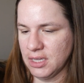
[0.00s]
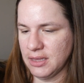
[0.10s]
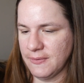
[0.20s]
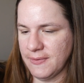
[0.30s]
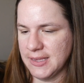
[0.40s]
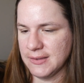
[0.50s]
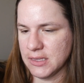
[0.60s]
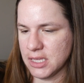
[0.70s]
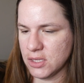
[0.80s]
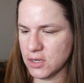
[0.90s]
the face
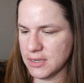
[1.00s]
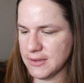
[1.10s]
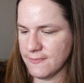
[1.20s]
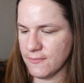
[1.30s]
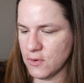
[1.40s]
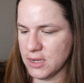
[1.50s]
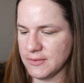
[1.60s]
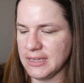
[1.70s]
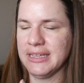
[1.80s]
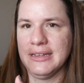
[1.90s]
cleanser, is it 4
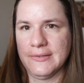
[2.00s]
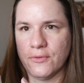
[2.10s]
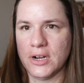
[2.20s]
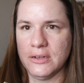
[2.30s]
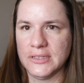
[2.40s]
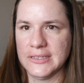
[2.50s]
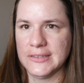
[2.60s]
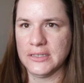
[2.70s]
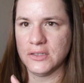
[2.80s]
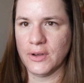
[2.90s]
ounces? It is 4
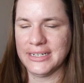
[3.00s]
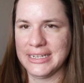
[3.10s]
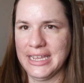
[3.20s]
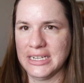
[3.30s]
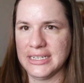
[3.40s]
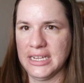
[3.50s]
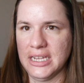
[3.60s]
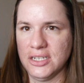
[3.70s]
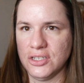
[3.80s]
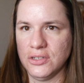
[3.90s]
ounces, and so I decant it
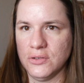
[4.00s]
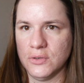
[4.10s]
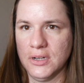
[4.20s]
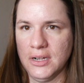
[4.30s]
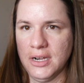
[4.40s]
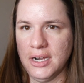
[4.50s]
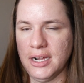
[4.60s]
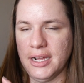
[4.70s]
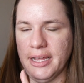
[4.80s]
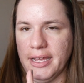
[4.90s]
into
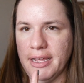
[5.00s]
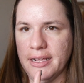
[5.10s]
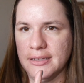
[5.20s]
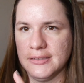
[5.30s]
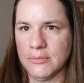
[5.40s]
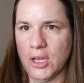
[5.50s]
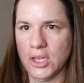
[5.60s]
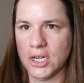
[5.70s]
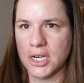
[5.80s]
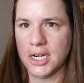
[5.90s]
a
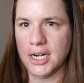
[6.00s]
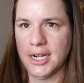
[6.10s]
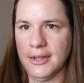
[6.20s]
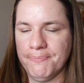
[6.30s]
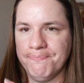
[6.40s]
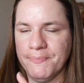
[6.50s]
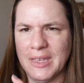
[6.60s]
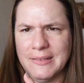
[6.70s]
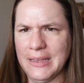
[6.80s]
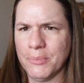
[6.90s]
smaller
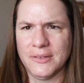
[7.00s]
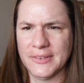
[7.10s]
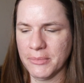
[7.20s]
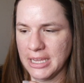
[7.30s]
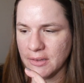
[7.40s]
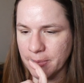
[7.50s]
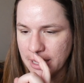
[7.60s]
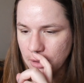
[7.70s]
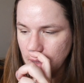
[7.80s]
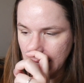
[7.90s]
a sample of something else
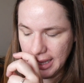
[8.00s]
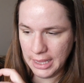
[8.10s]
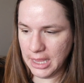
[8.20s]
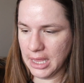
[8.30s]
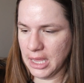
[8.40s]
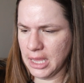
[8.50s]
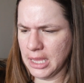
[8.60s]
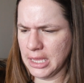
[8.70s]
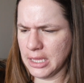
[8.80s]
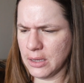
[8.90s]
bottle.
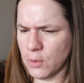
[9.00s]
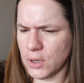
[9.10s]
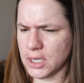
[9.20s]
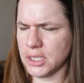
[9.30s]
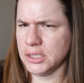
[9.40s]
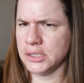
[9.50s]
Or